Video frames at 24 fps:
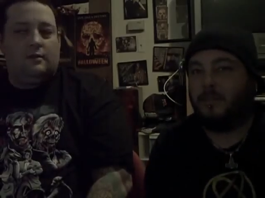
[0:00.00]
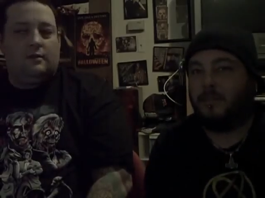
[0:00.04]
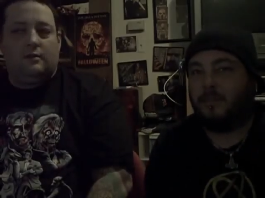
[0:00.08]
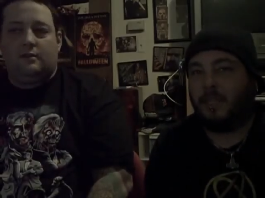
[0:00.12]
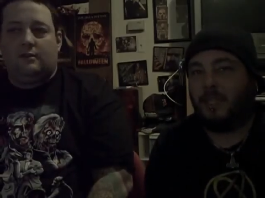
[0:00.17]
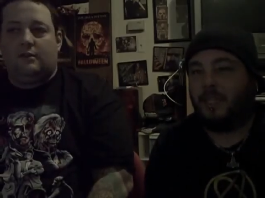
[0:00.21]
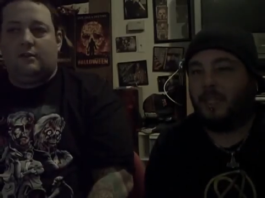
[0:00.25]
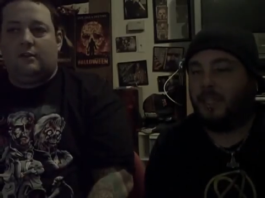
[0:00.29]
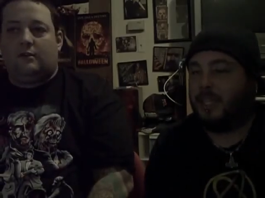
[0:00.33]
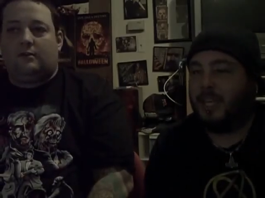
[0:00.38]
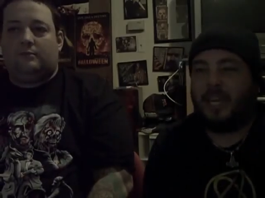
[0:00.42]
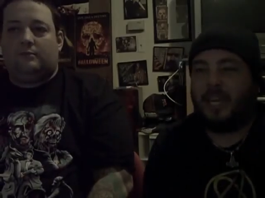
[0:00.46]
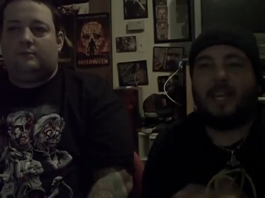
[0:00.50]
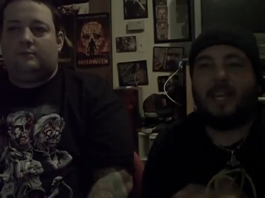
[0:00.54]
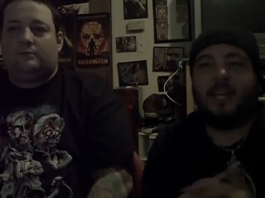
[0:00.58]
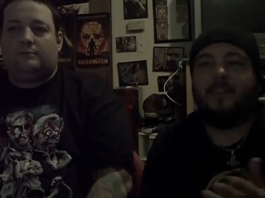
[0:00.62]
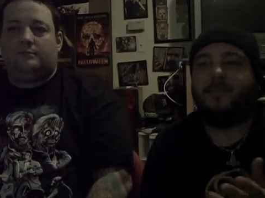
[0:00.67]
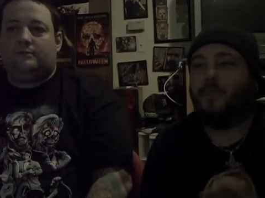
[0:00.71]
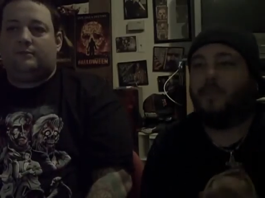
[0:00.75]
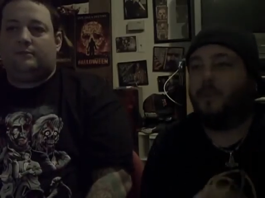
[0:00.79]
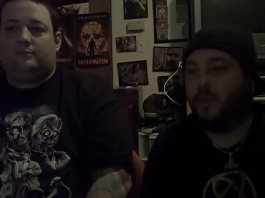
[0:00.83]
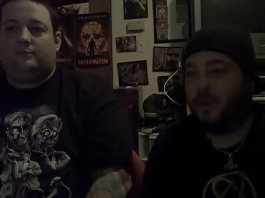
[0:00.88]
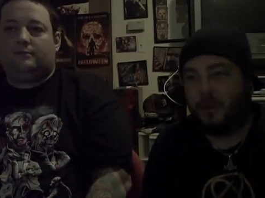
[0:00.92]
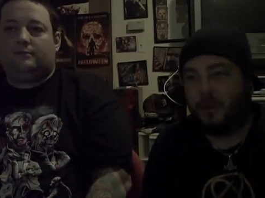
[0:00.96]
Speaker 1: And you can't have
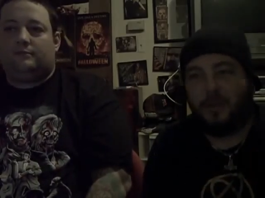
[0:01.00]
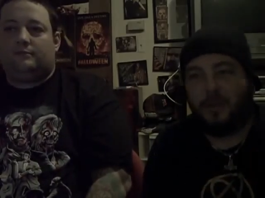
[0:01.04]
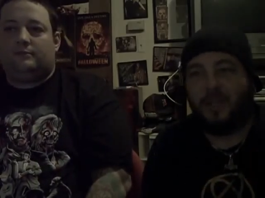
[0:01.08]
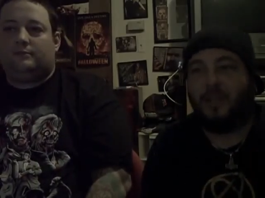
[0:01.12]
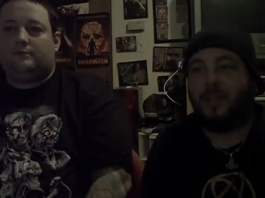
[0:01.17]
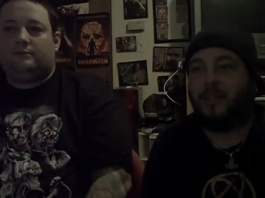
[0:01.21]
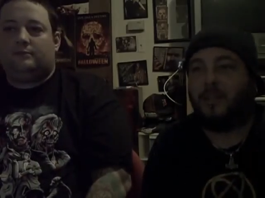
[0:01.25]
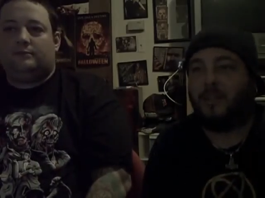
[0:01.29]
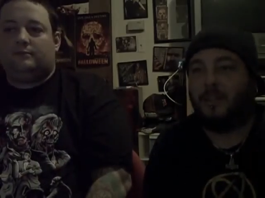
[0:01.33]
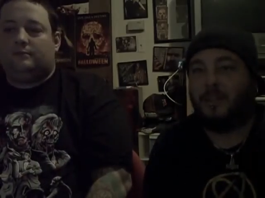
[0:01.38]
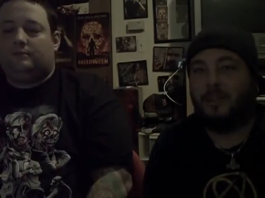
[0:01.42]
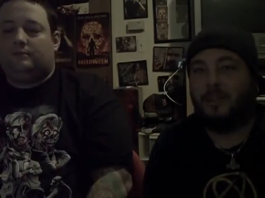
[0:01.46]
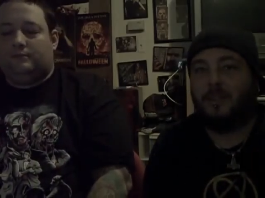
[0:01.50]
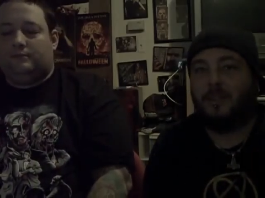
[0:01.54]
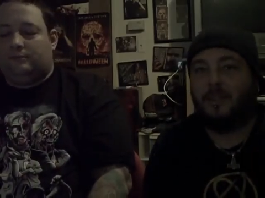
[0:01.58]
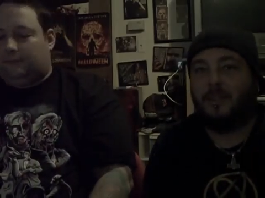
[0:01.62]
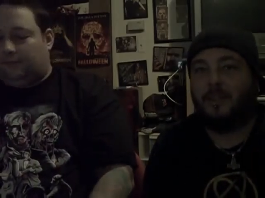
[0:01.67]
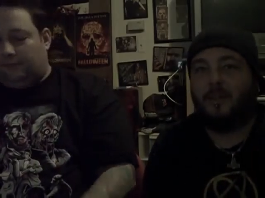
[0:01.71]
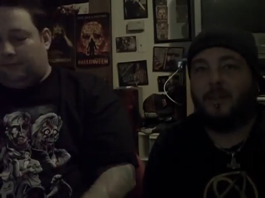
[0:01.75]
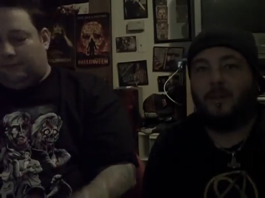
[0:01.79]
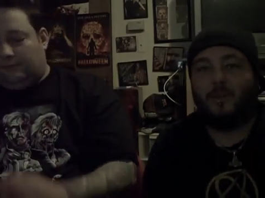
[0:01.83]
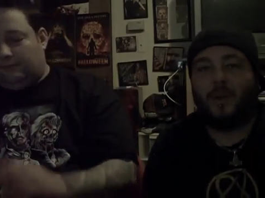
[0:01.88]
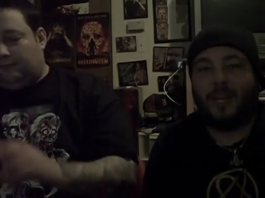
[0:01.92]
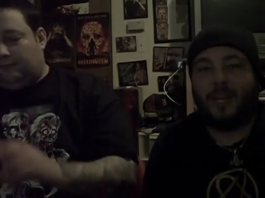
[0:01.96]
a remake. Mm-mm.
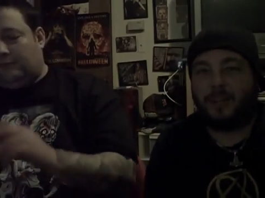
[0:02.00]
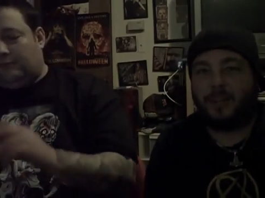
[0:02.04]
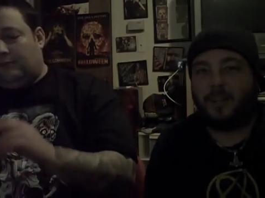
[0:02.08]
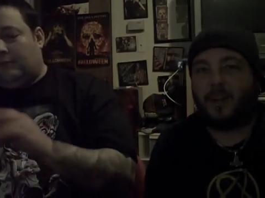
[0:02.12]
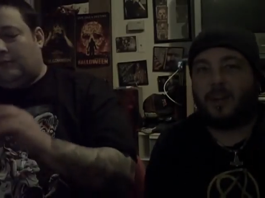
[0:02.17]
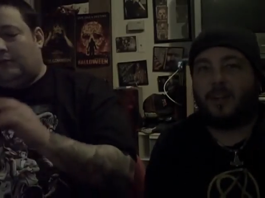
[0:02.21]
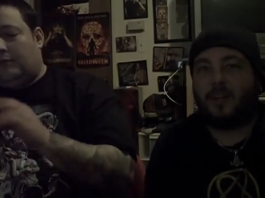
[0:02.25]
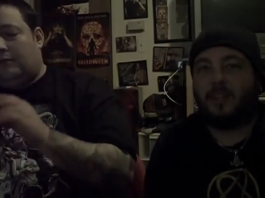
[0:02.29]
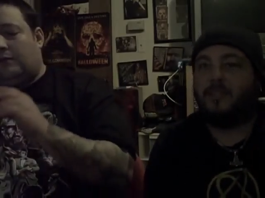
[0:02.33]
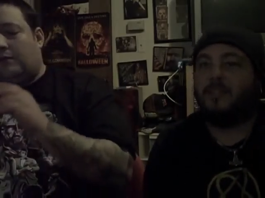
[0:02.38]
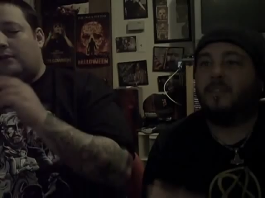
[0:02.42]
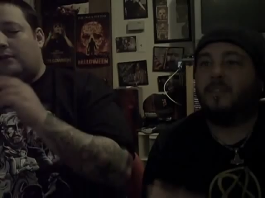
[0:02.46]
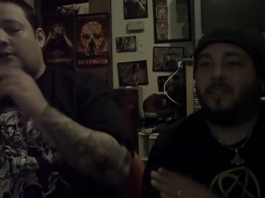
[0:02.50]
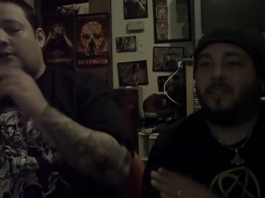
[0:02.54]
Red Dawn